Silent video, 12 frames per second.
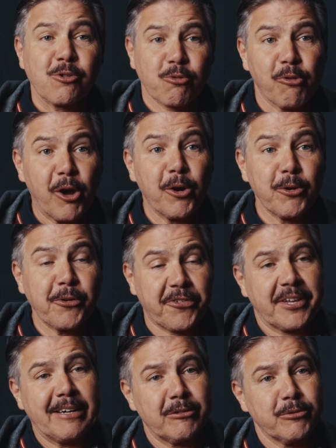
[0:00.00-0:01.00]
grow
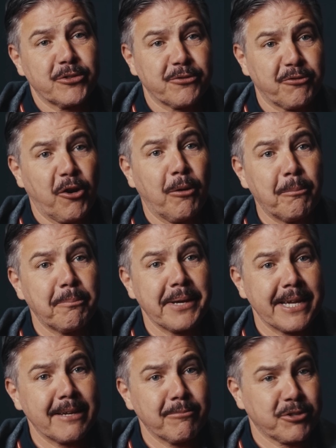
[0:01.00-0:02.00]
cells from
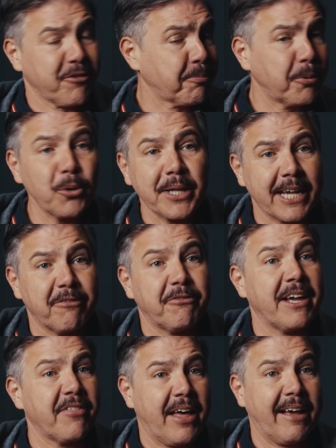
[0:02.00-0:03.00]
being just pulling a
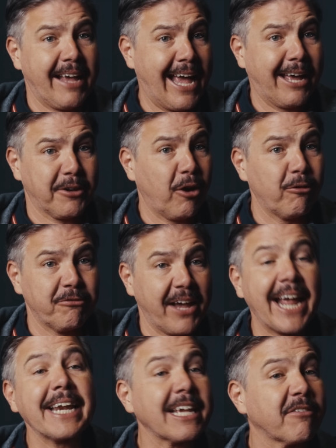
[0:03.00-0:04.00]
feather out of
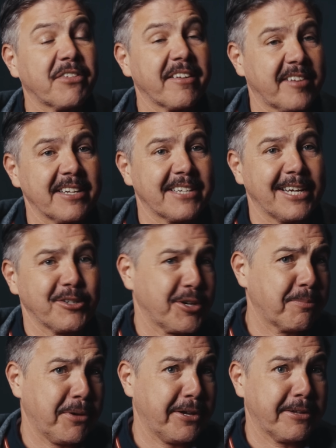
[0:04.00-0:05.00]
any of these
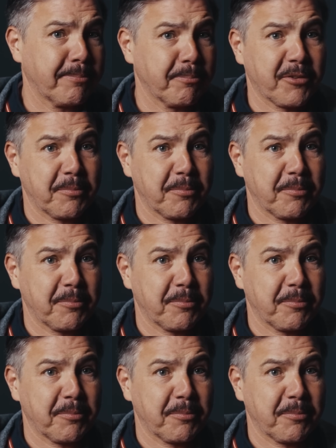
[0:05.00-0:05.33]
endangered bird